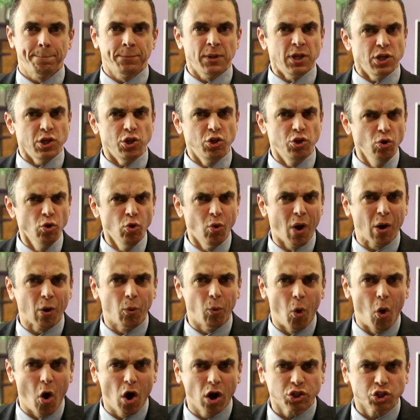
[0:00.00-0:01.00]
You who are
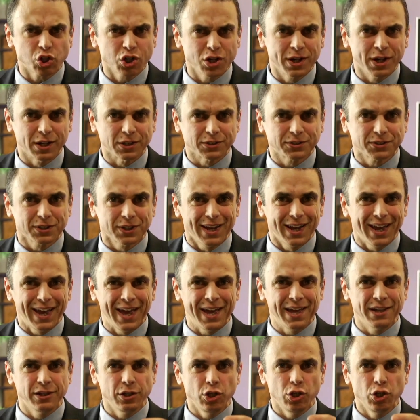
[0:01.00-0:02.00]
watching us
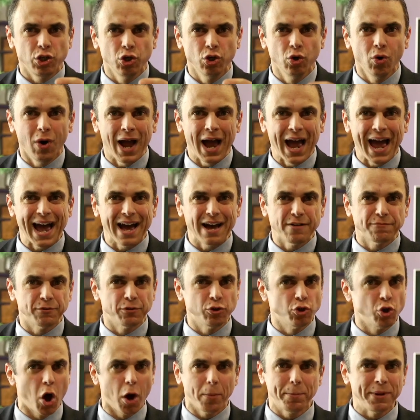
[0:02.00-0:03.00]
and you have
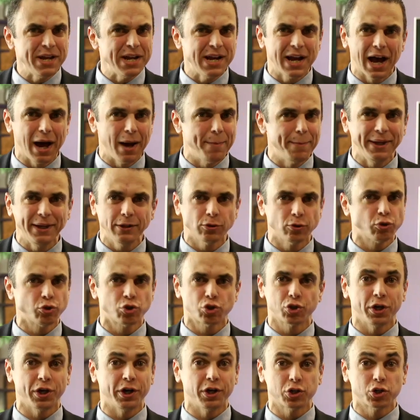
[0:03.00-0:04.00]
not been coming to
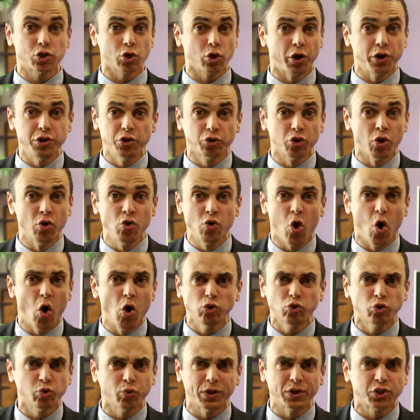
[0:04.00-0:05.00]
church, or you don't
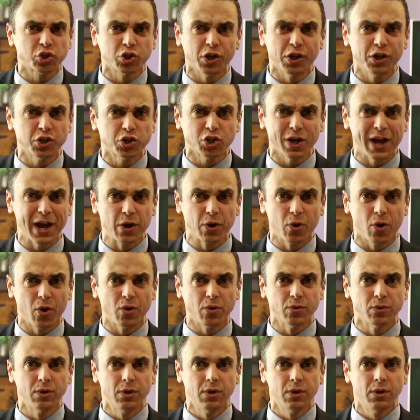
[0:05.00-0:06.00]
go to a church at
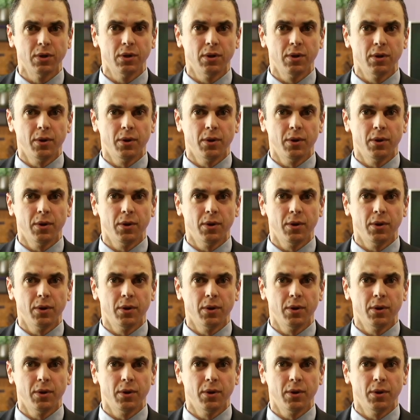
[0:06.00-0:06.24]
all,